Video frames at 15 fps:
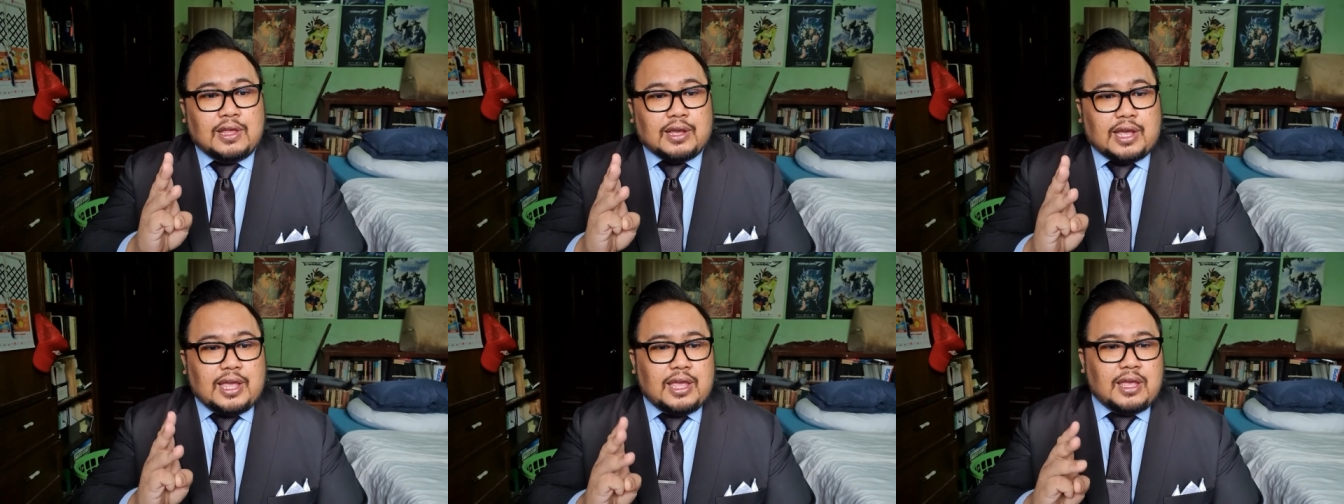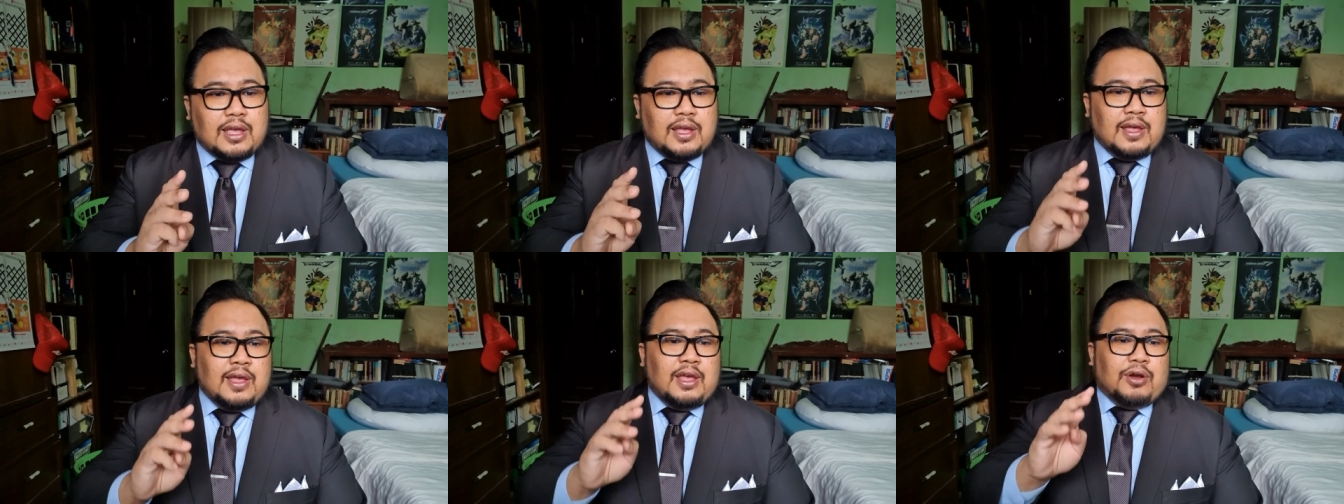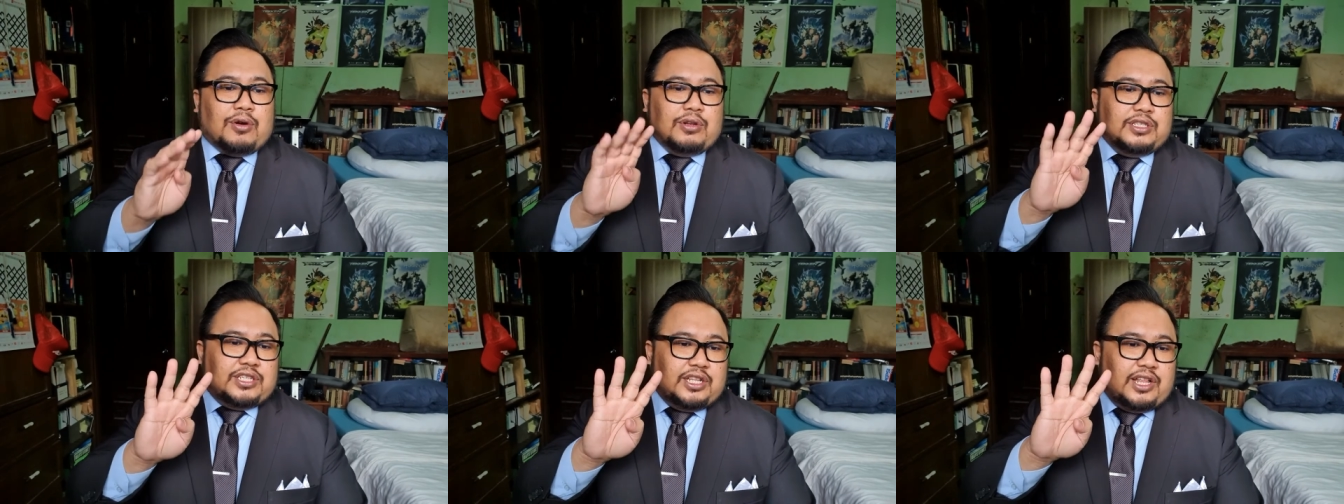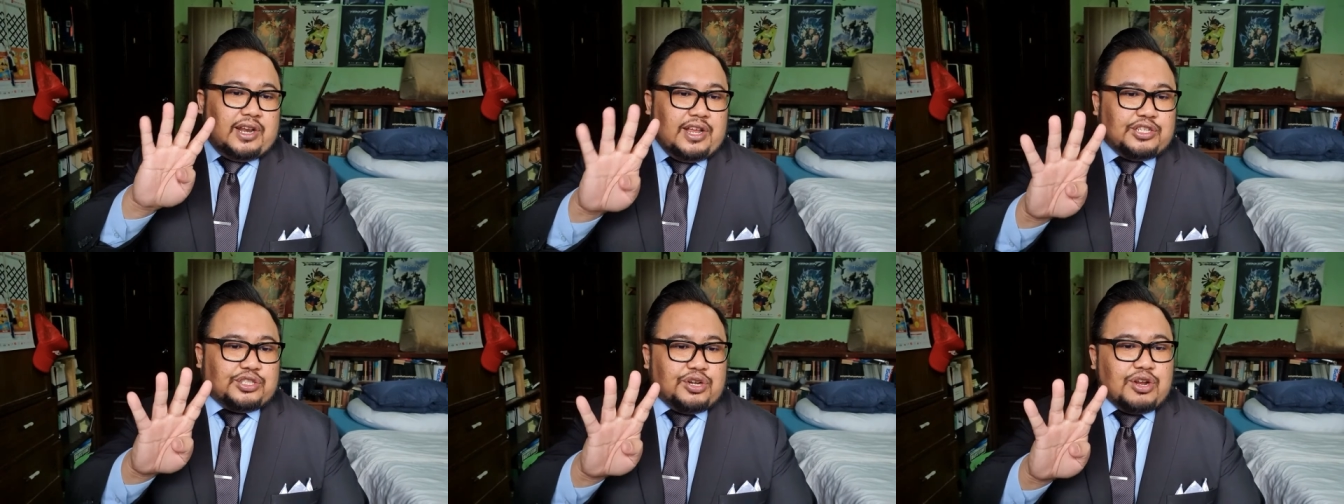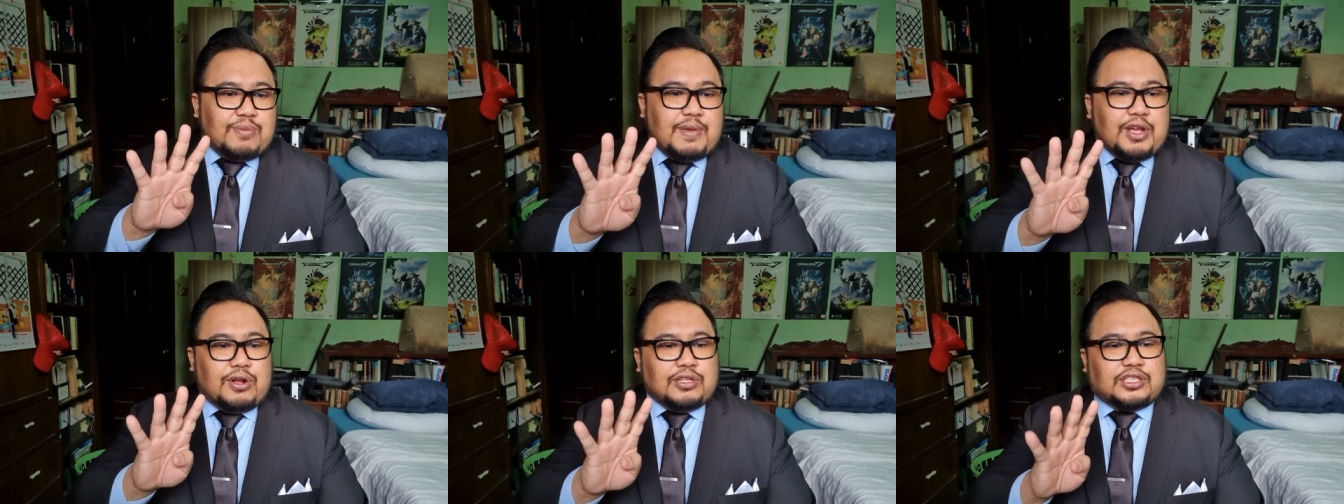Okay? Consideration
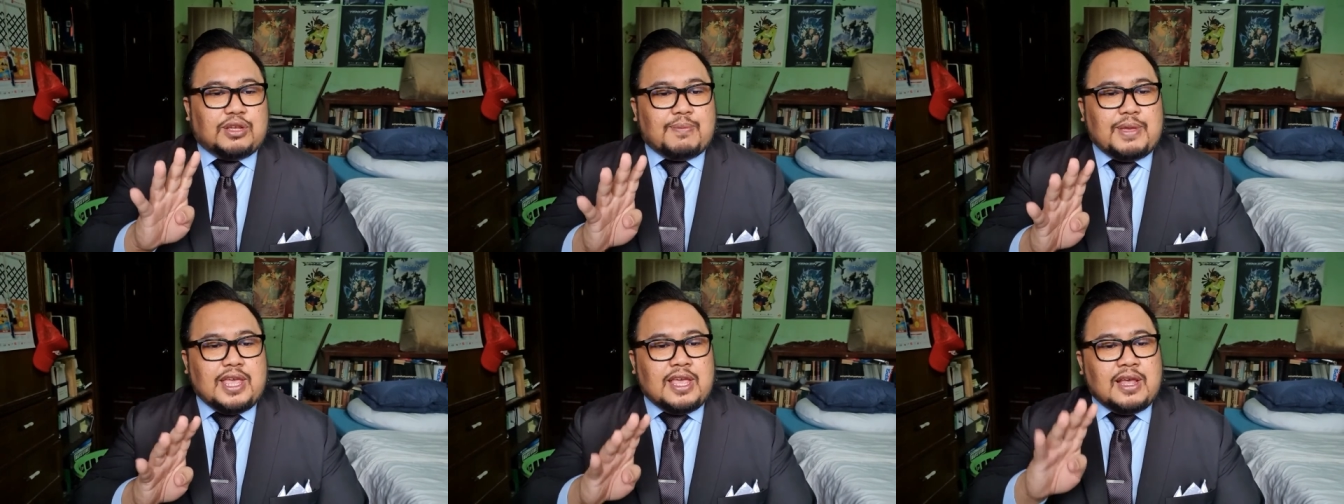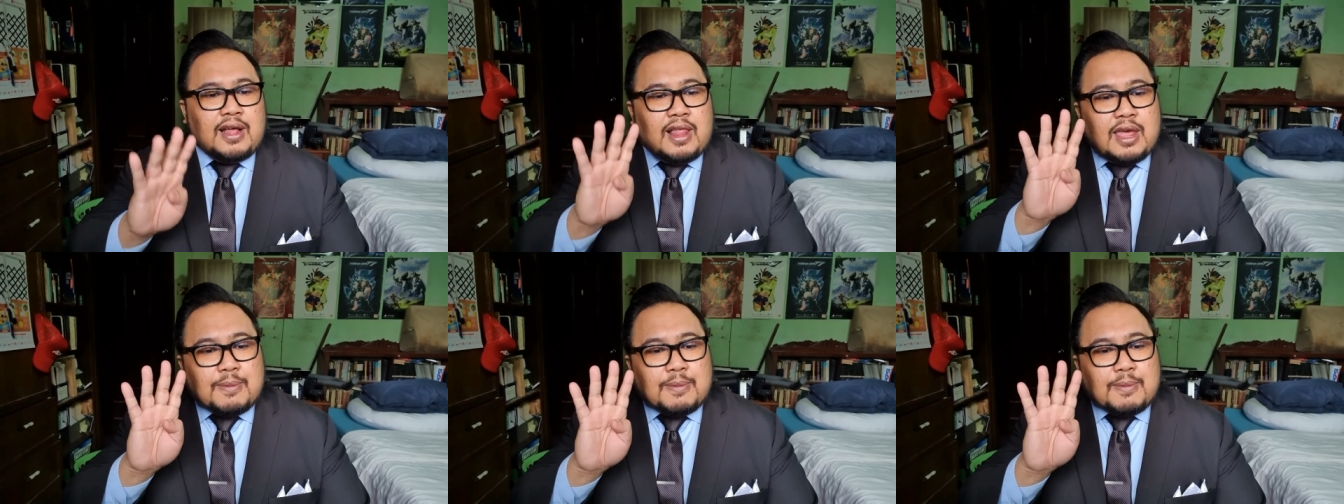may also be